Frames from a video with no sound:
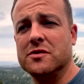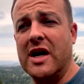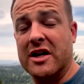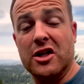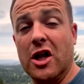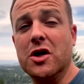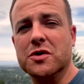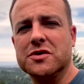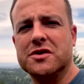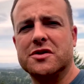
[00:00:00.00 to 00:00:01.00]
had
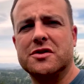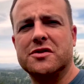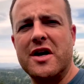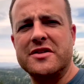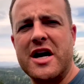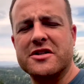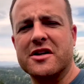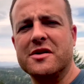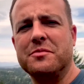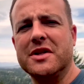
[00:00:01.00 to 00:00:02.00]
closed,
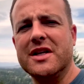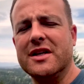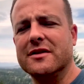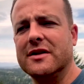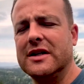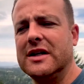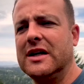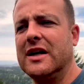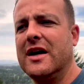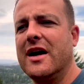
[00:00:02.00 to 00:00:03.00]
transaction complete.
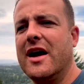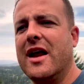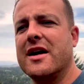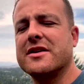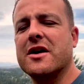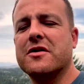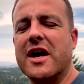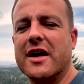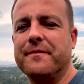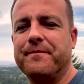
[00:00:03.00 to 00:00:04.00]
And I was like,
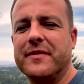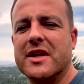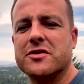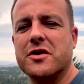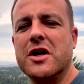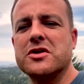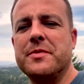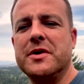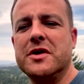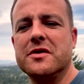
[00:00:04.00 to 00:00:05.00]
okay, so here's what I'm
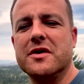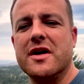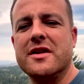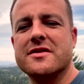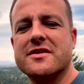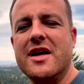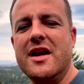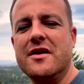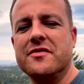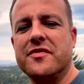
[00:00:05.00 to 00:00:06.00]
gonna do. Instead
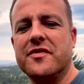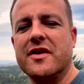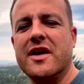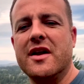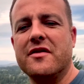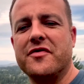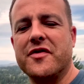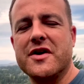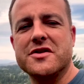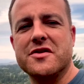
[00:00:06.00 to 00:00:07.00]
of getting
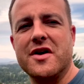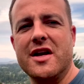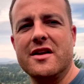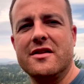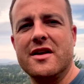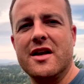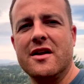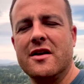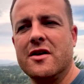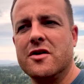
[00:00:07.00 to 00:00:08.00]
frustrated that
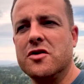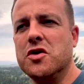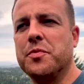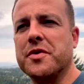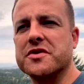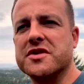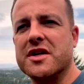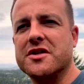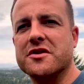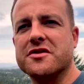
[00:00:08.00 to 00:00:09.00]
you
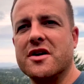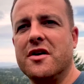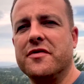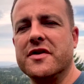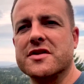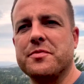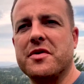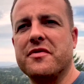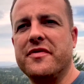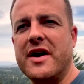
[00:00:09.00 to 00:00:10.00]
present yourself as a
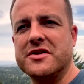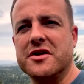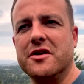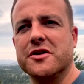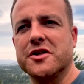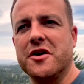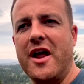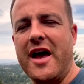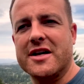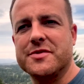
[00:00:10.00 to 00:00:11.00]
professional or as an
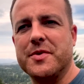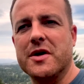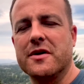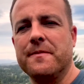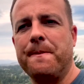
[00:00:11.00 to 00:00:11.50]
expert